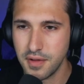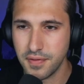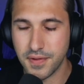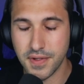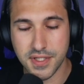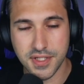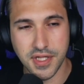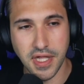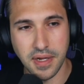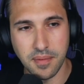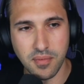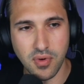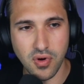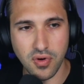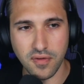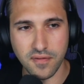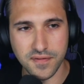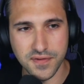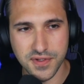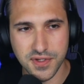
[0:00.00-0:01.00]
This thing
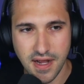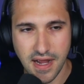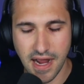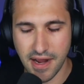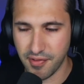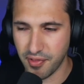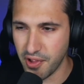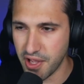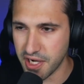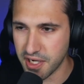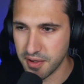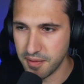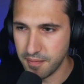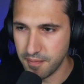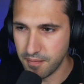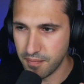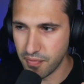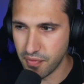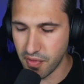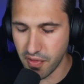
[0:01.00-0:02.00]
moves at like
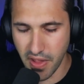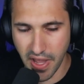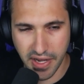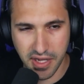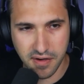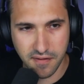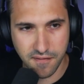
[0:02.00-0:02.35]
negative